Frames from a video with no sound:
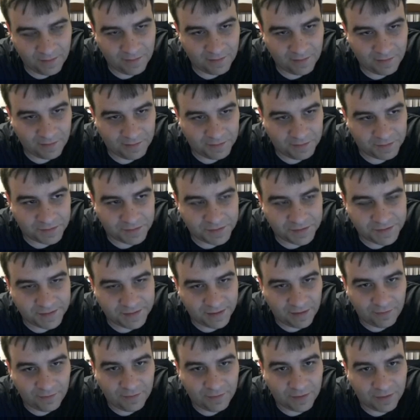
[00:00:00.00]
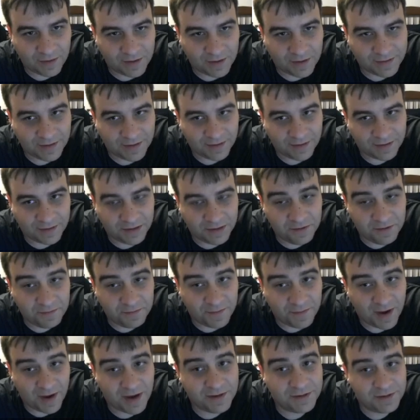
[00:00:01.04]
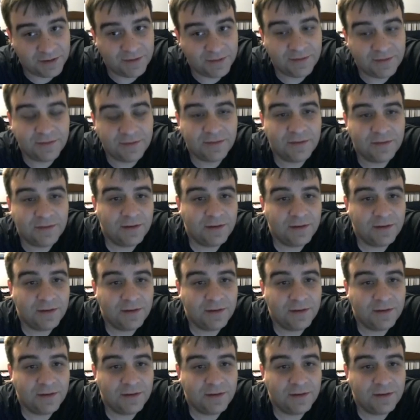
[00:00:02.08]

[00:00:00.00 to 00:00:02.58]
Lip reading: I don't know, just to give you an idea, can you imagine,